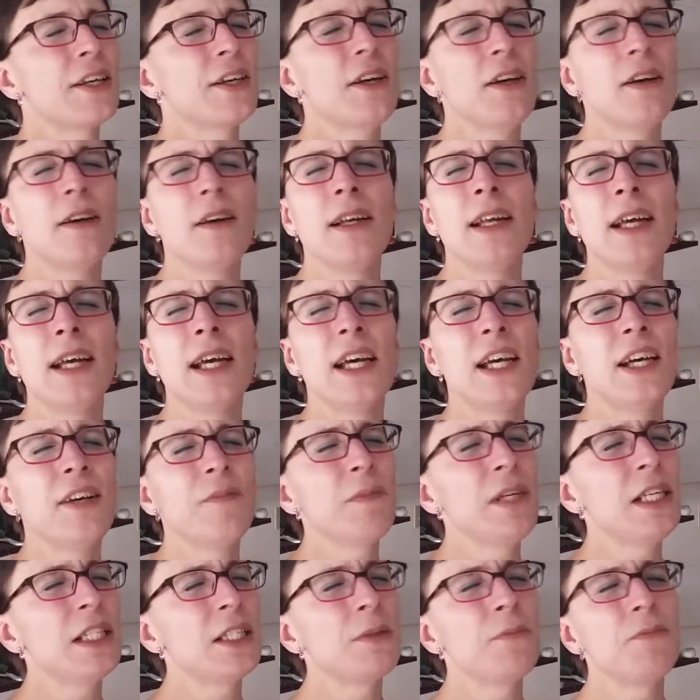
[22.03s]
Gonna
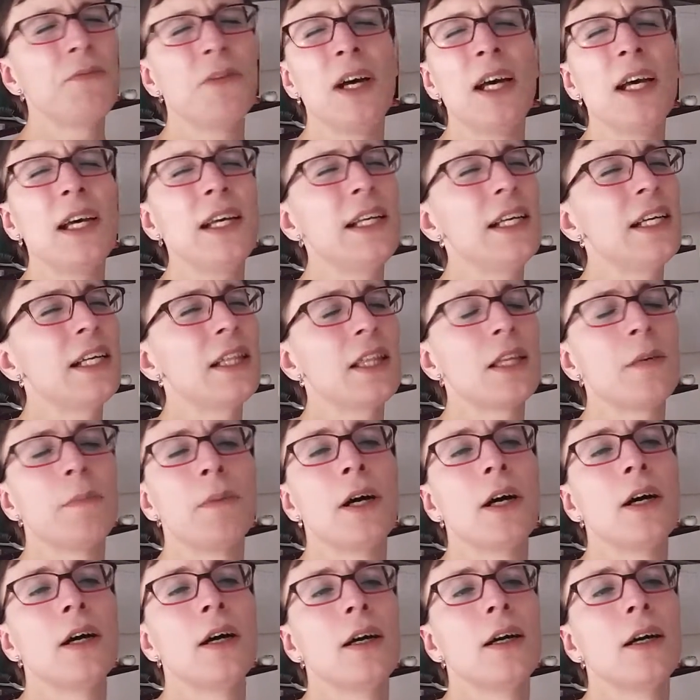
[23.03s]
have me some fun at the
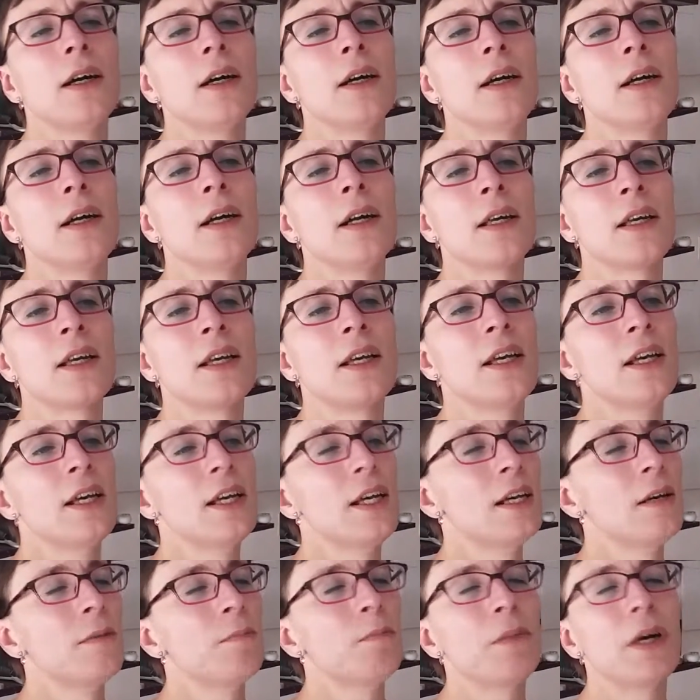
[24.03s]
park,
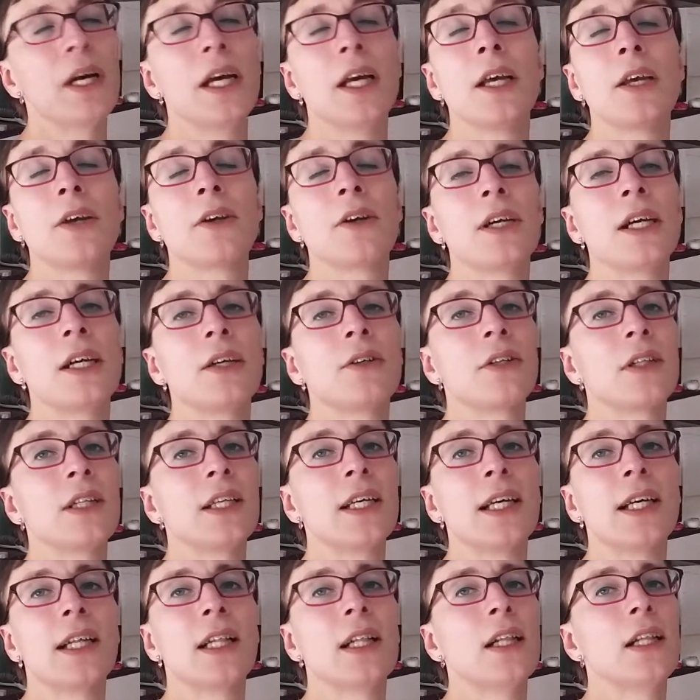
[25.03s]
bike around a
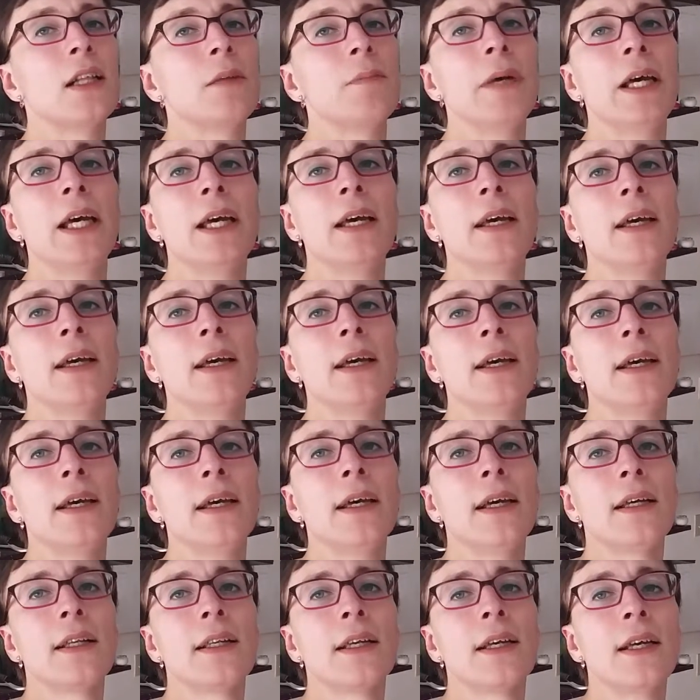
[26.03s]
little
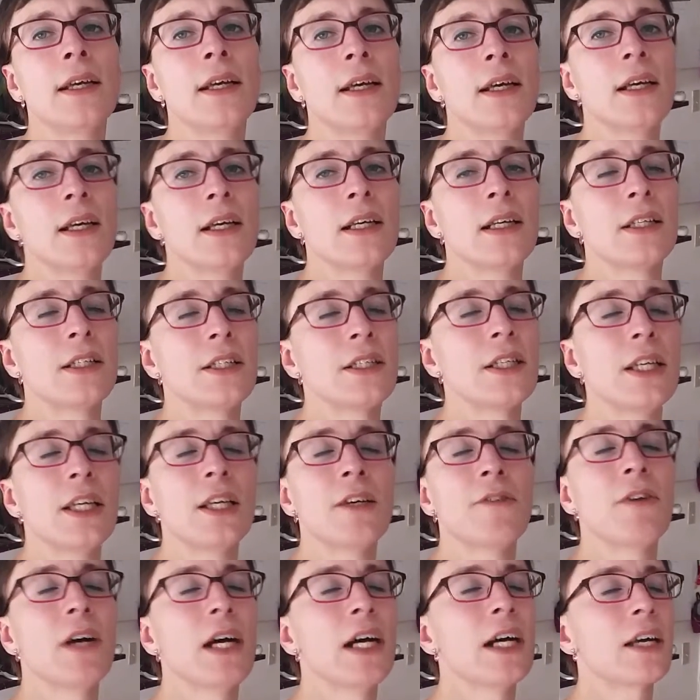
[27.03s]
bit.
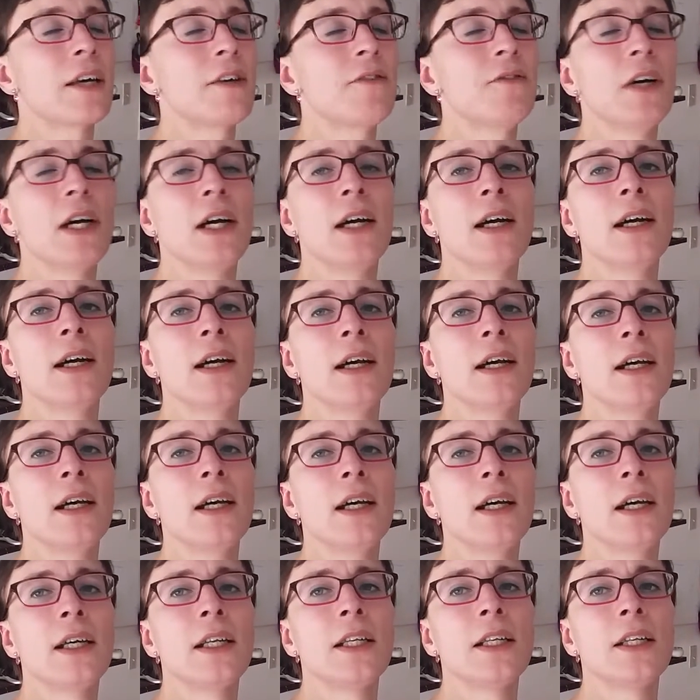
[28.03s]
See if I can
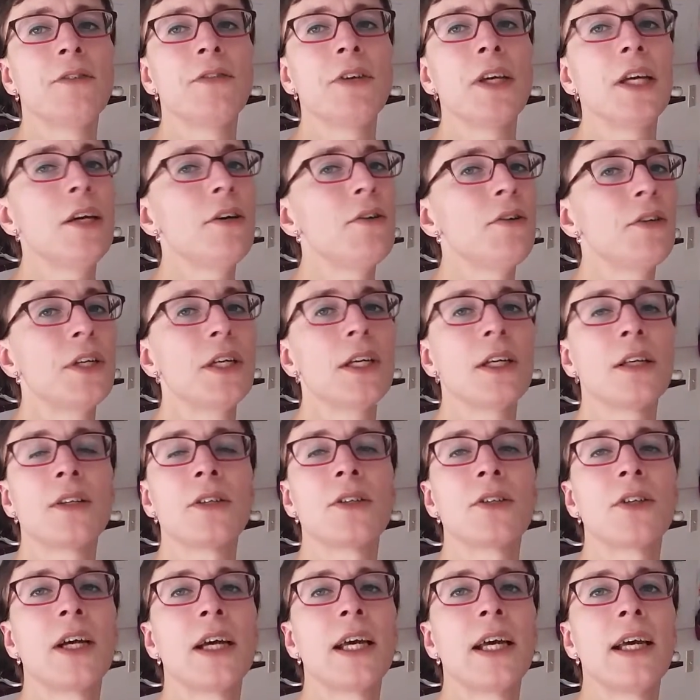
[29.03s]
find a few
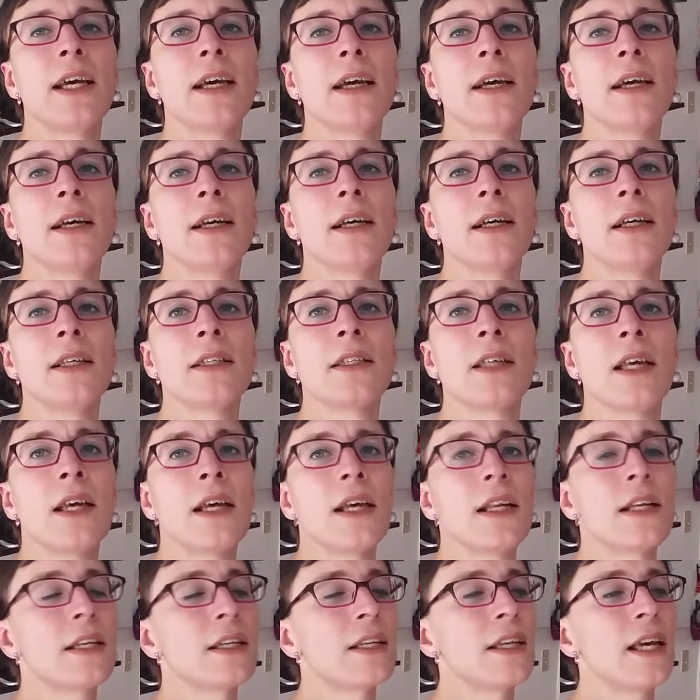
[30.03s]
dirt trails
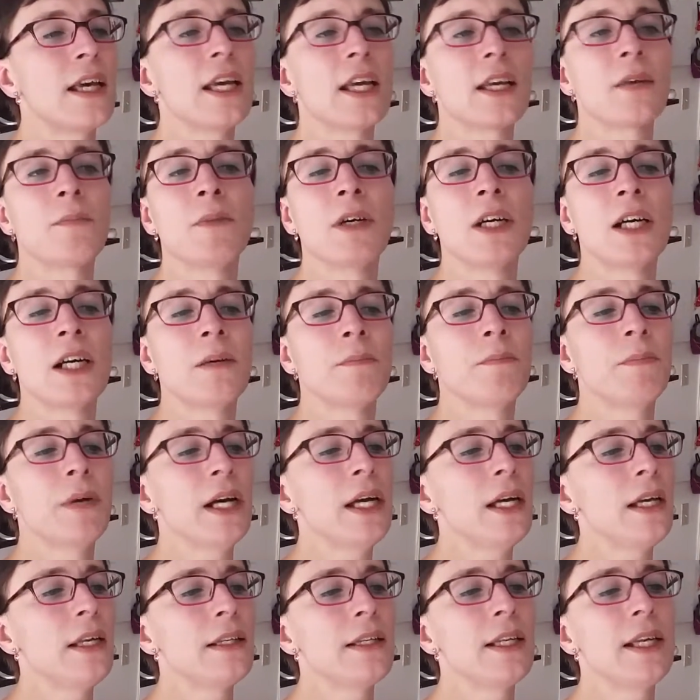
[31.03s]
Take my
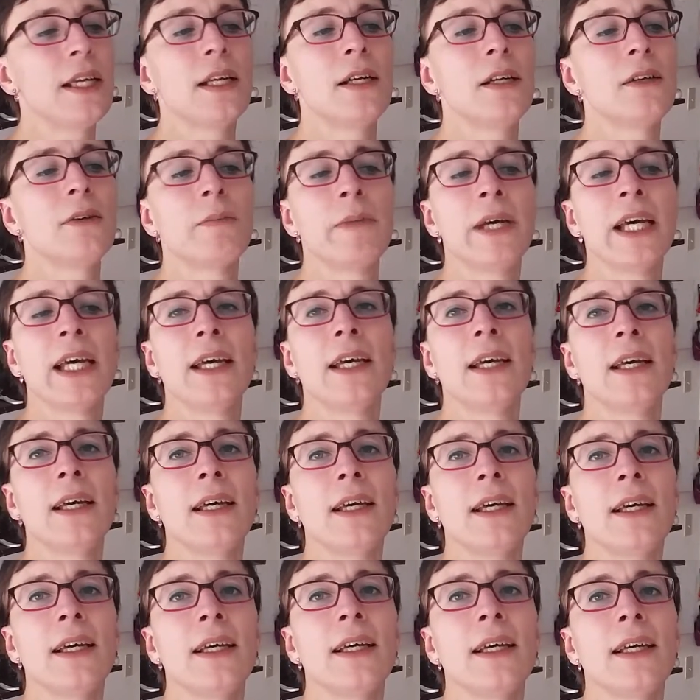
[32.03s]
bike down a
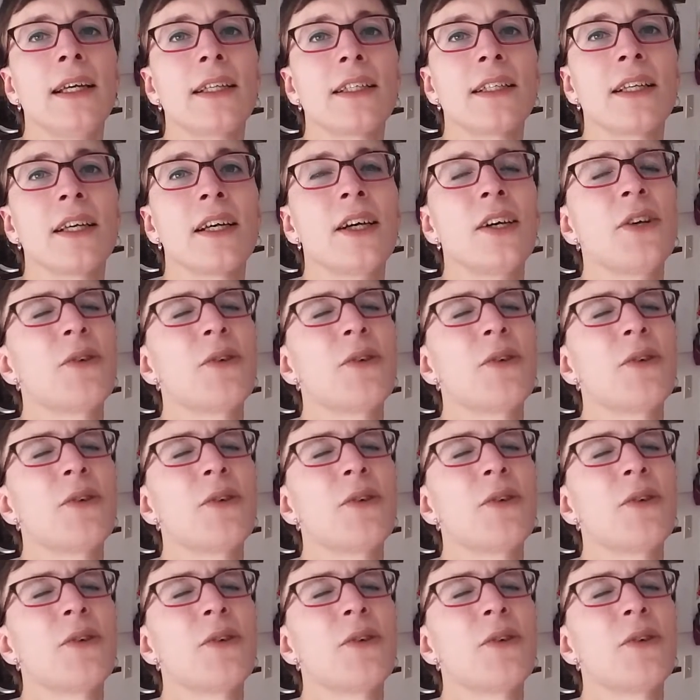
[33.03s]
bit.